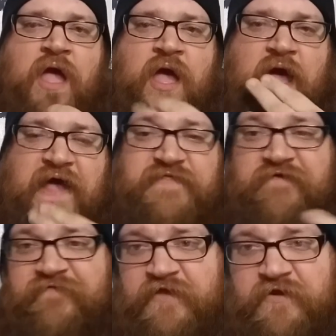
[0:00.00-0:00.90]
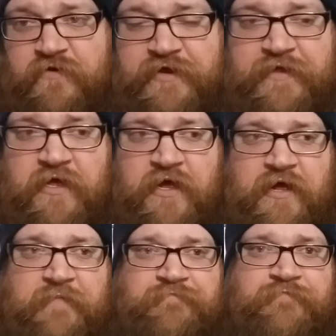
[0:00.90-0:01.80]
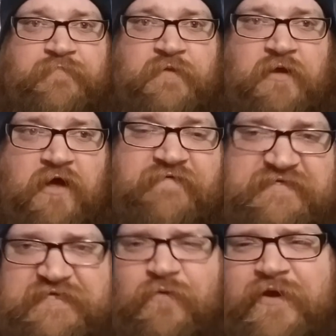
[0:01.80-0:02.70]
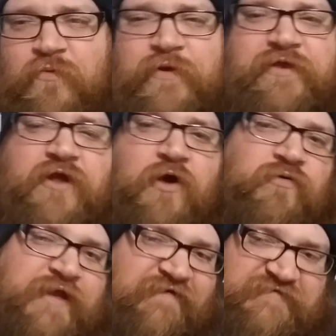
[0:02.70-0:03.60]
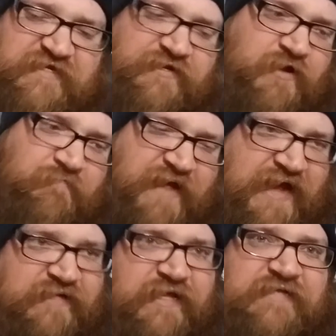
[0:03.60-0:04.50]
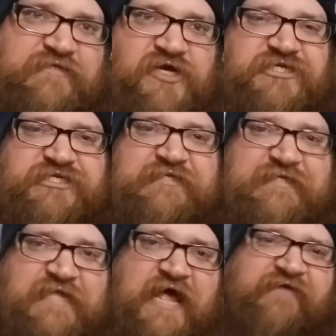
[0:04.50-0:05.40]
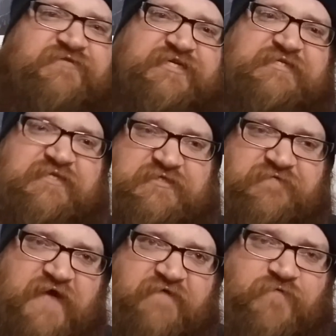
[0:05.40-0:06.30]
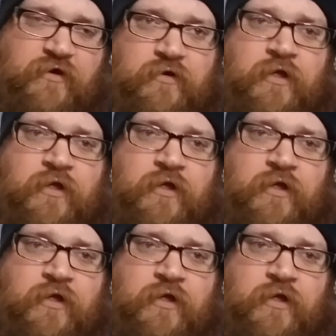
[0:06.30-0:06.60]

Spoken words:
I definitely agree. Obviously, we know Nev's going to come back. Like, as long as she's alive, she's the survivor girl